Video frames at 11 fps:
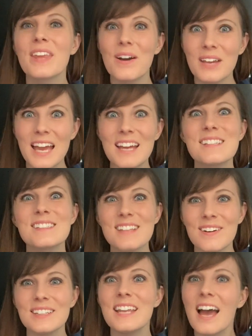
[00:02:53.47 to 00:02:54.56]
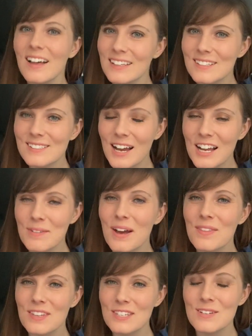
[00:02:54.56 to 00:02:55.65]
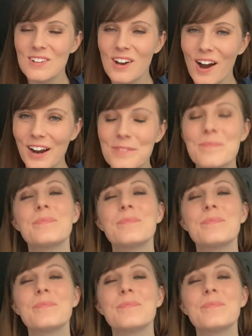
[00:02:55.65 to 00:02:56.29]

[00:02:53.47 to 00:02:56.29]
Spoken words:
Okay, so now let's talk about the new car.